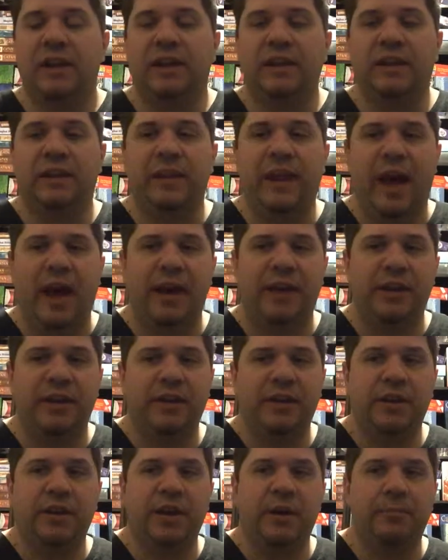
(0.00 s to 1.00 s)
That
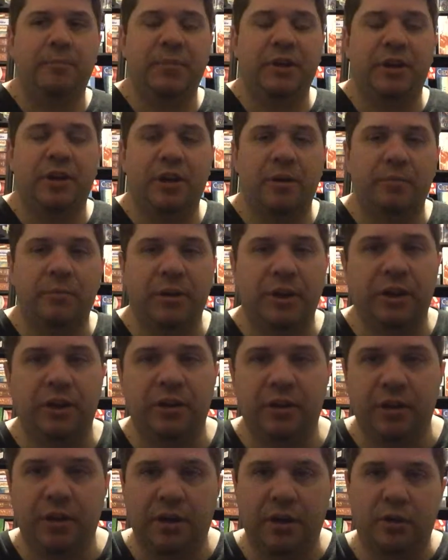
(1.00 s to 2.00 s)
ended up
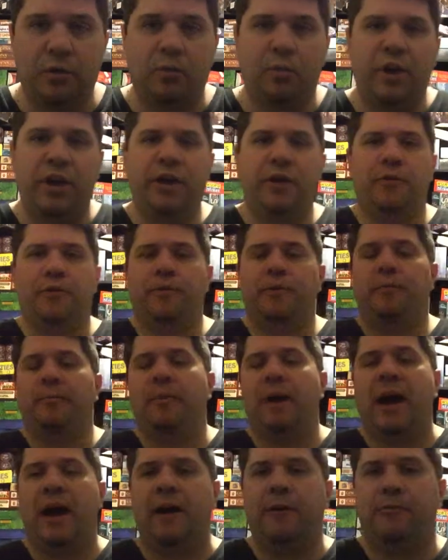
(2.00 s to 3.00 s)
becoming way
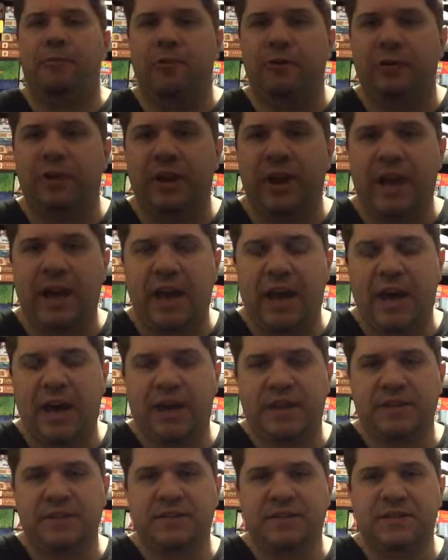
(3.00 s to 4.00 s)
overpowered
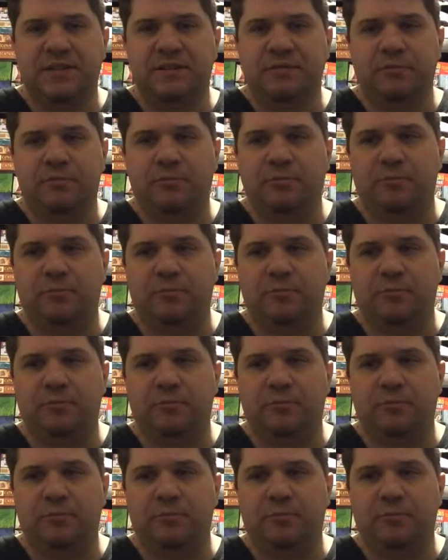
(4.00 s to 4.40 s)
as,